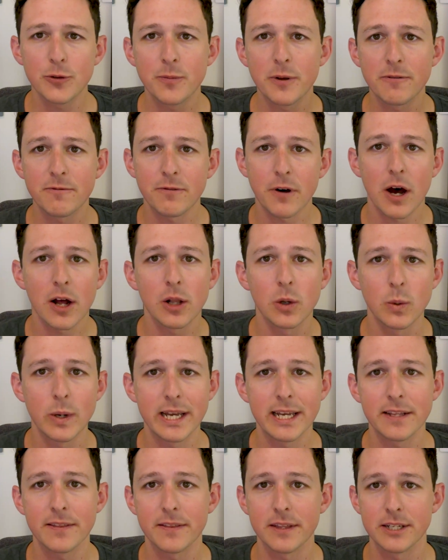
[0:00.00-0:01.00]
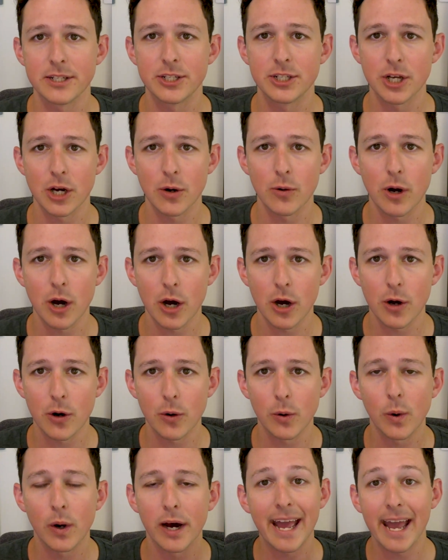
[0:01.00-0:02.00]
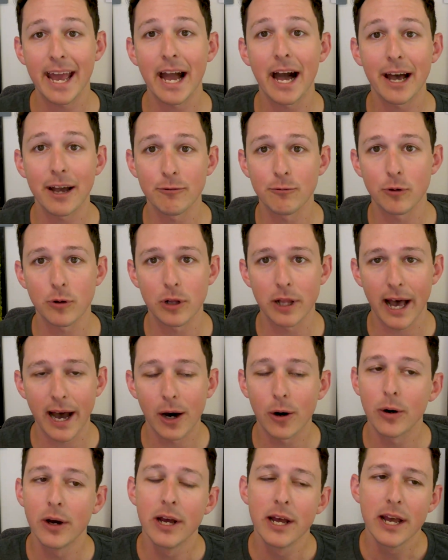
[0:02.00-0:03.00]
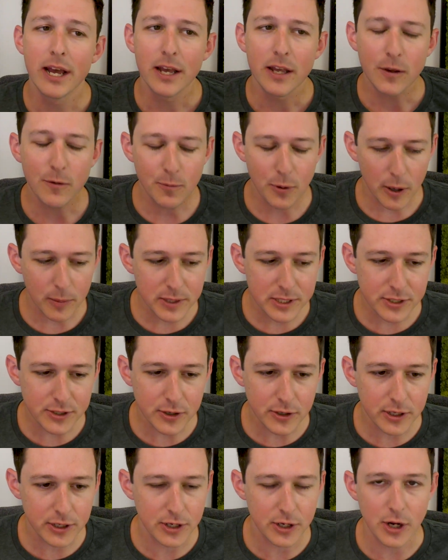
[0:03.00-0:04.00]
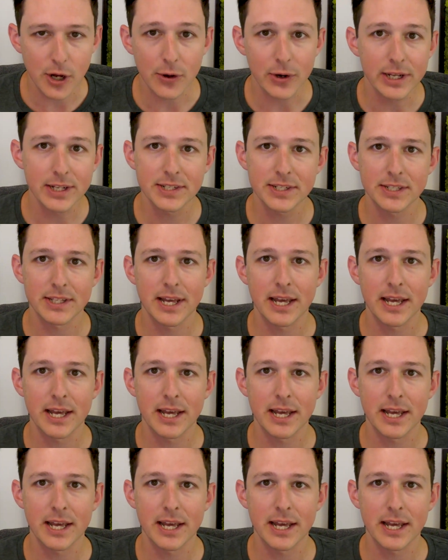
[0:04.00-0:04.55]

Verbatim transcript: who've been following the Zoho A I rollout, you've probably started to notice